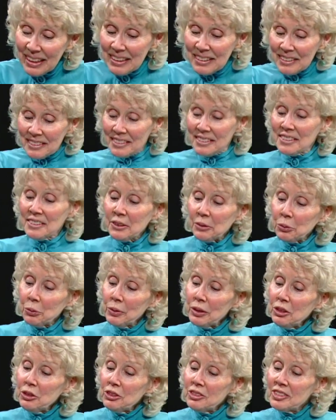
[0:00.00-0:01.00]
so
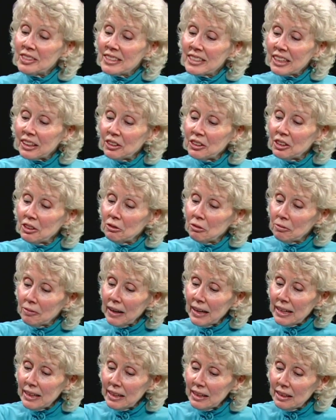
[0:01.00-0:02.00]
when you started
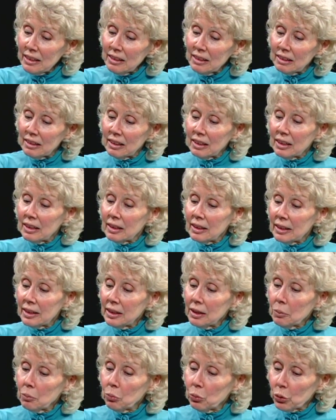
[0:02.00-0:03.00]
writing
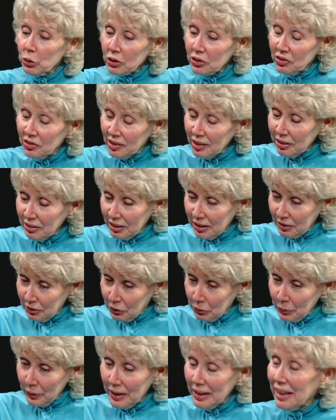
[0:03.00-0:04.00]
in a more serious
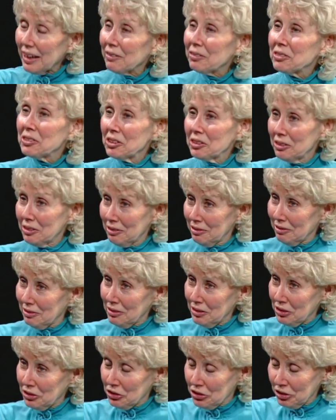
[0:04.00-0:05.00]
way after
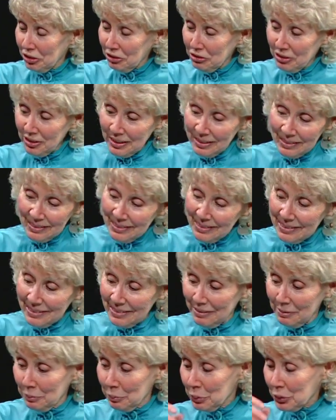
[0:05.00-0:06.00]
the children's
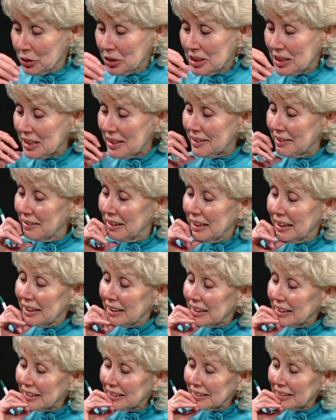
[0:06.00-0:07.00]
birthday
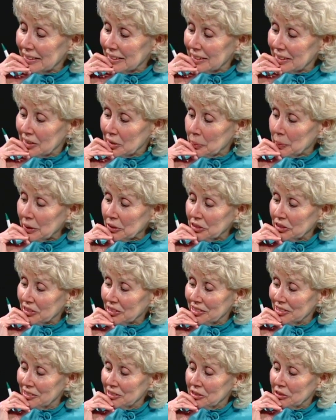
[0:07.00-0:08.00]
uh,
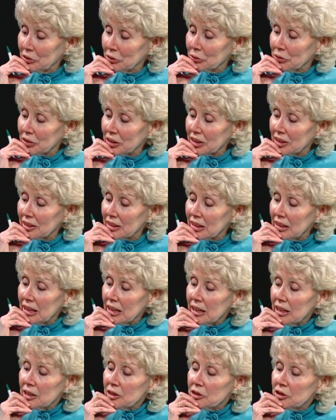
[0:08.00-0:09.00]
specials and so forth,
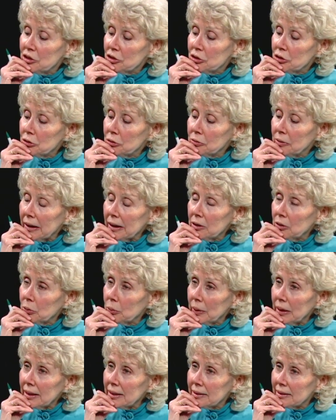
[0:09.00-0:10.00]
did you right
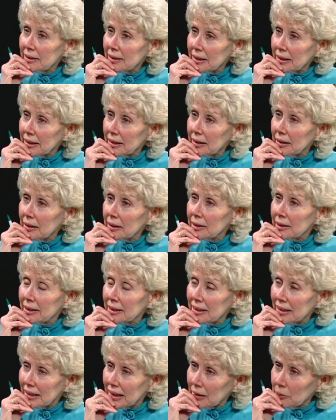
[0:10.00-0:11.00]
away think
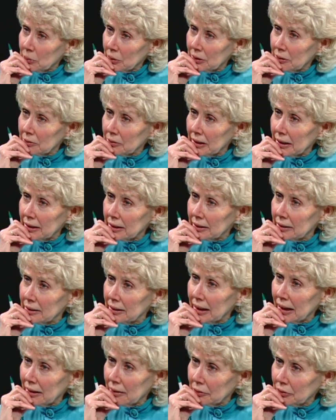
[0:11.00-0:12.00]
think I want to write a
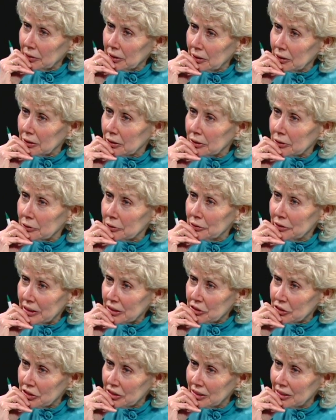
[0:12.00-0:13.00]
novel or
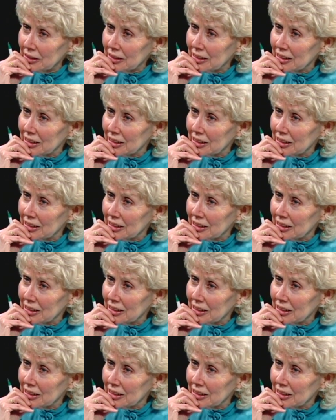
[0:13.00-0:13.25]
fiction?